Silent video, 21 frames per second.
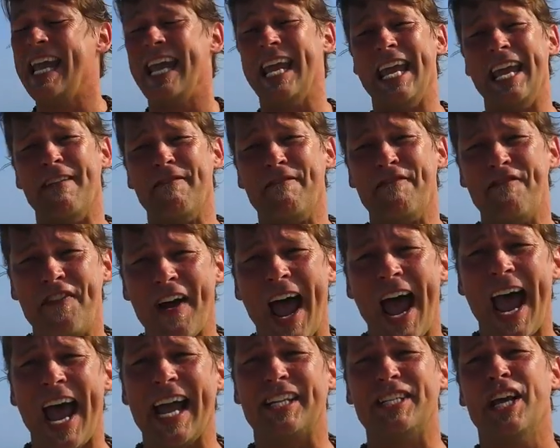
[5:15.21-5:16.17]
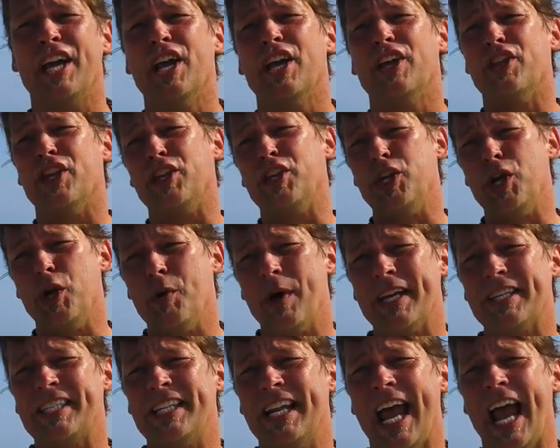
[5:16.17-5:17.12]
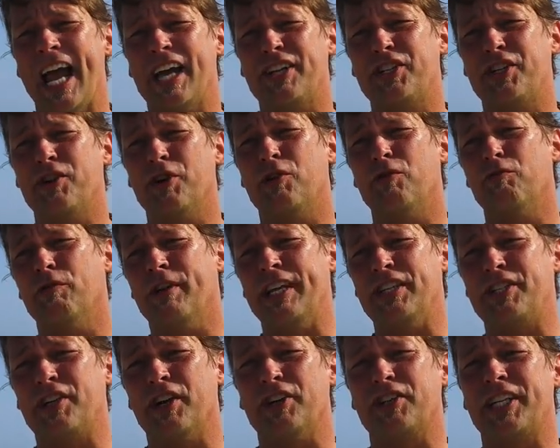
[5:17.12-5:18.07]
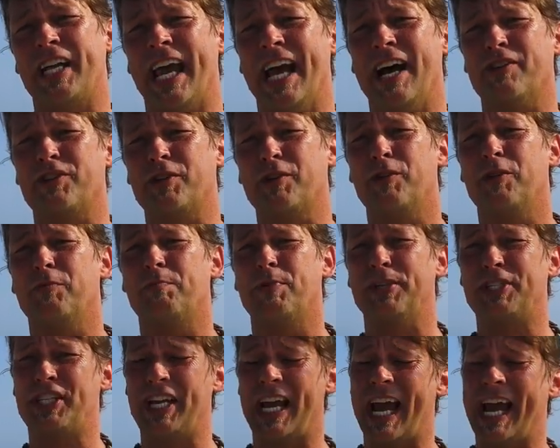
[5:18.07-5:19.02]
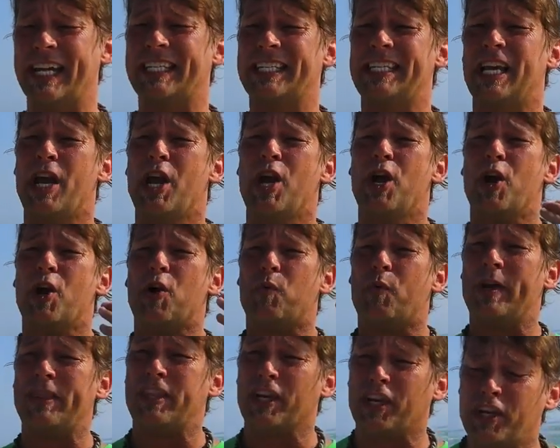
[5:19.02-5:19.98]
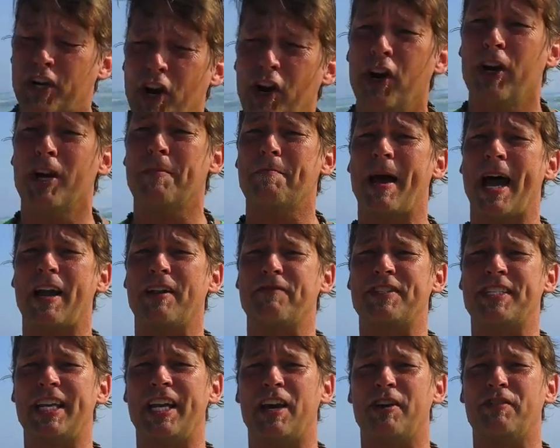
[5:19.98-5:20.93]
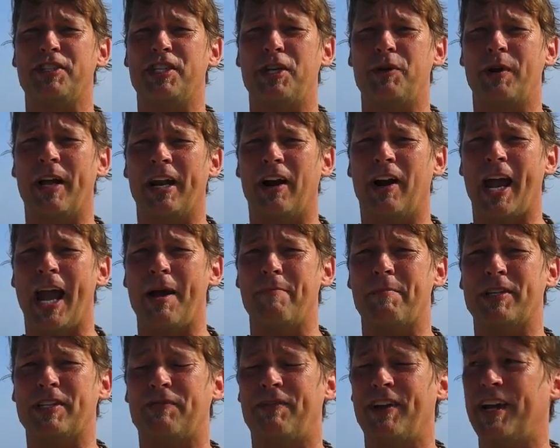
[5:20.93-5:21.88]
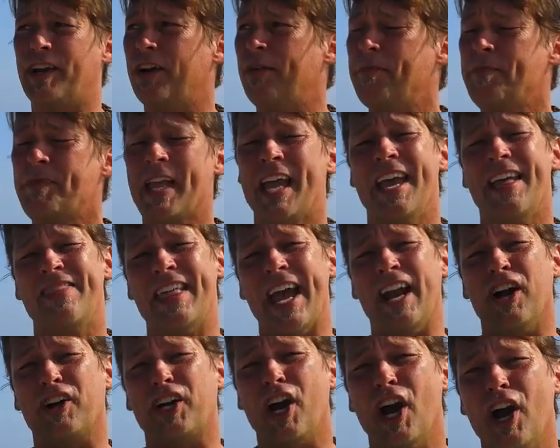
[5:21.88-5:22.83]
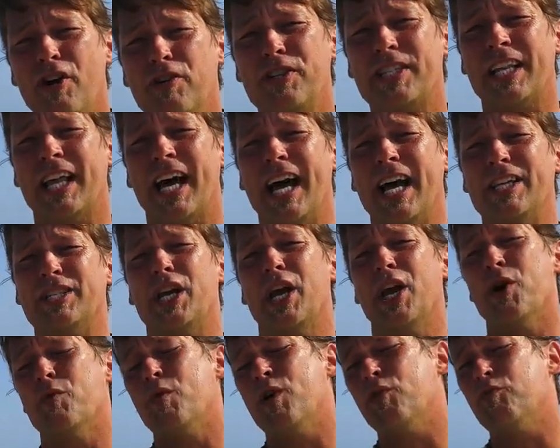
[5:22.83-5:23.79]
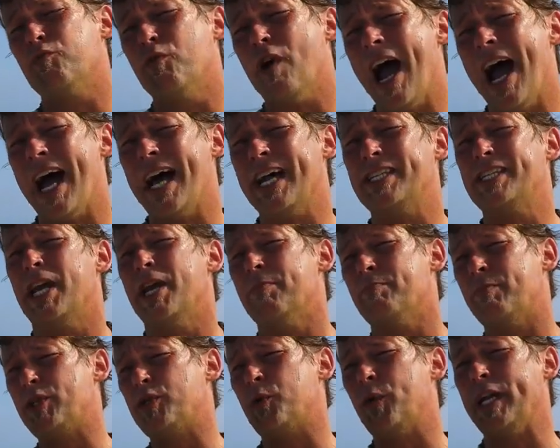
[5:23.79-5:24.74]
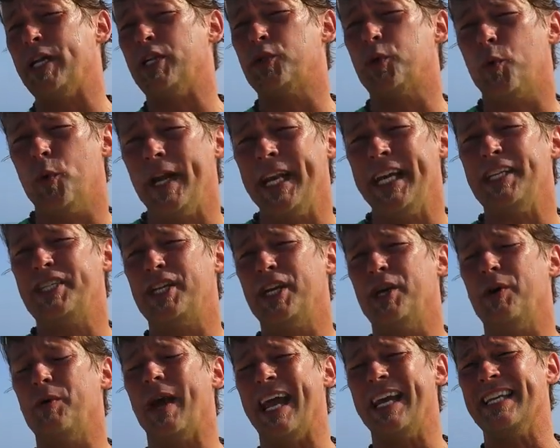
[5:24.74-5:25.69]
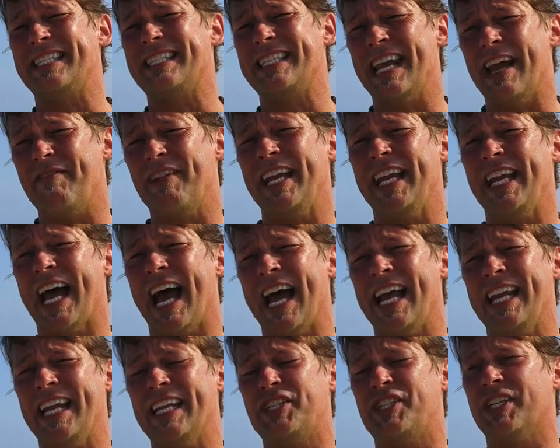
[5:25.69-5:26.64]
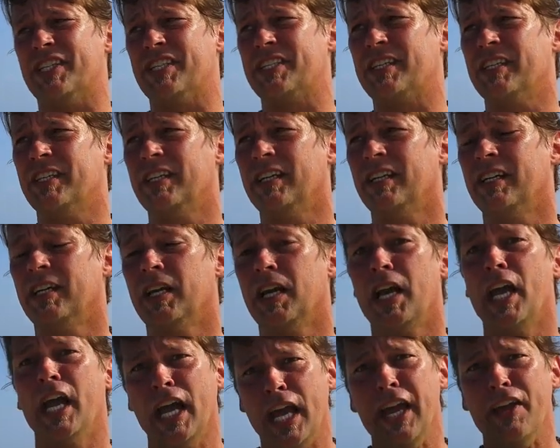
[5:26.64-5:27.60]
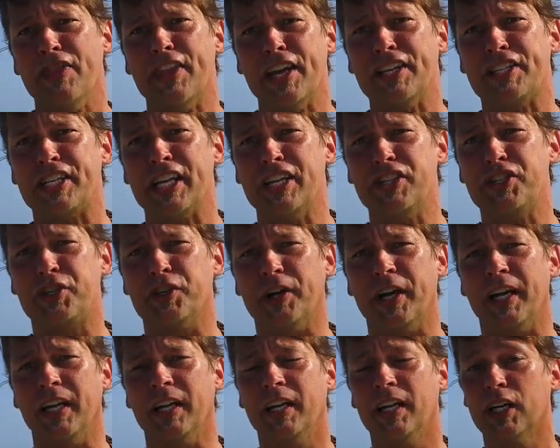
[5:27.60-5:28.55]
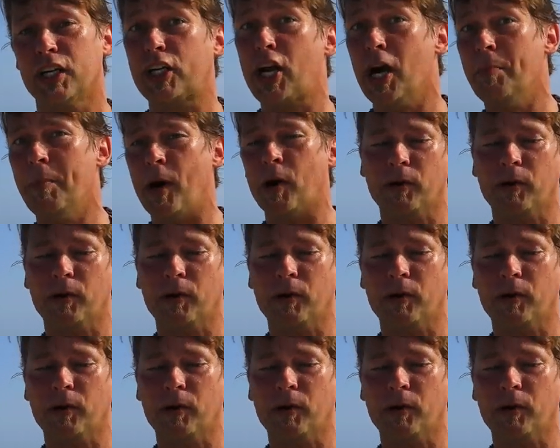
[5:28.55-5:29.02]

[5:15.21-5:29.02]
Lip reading: In fact, the U.S. National Research Council projects, with the current amount of CO2 in our atmosphere, that our sea level will rise between 22 and 79 inches in this century. Come on!